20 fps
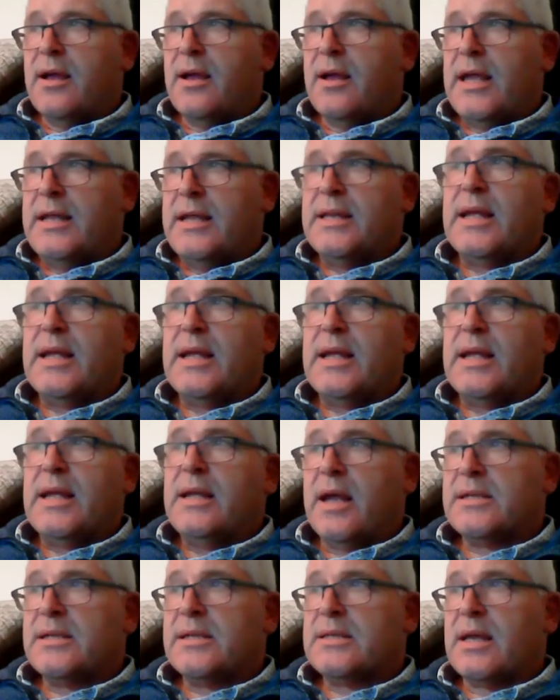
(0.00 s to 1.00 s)

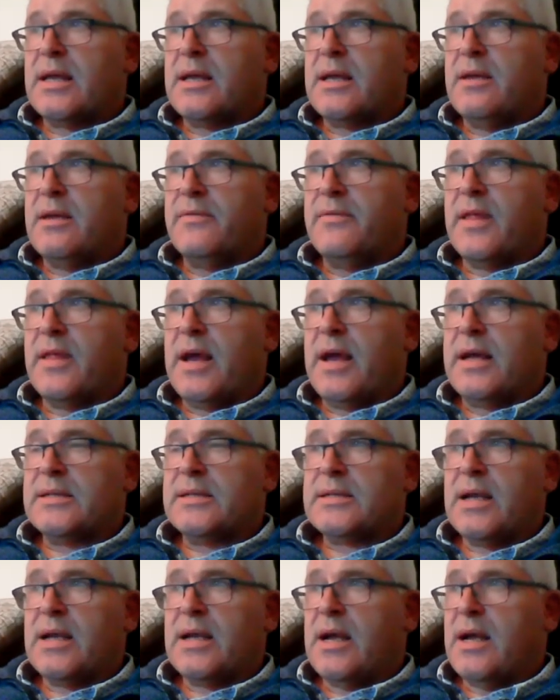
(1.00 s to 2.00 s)
Indeed, yes. Thank you for that.